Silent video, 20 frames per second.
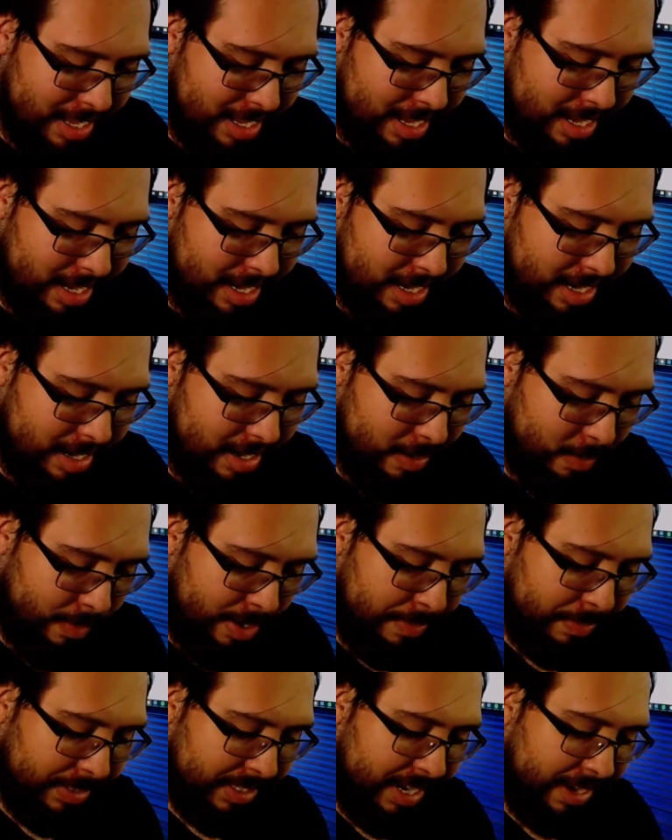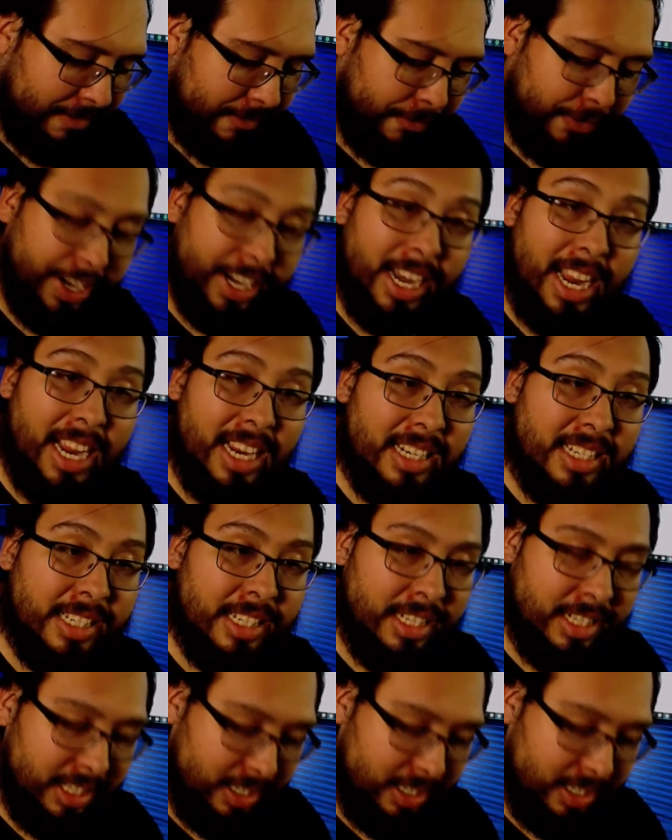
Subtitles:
website freelancing.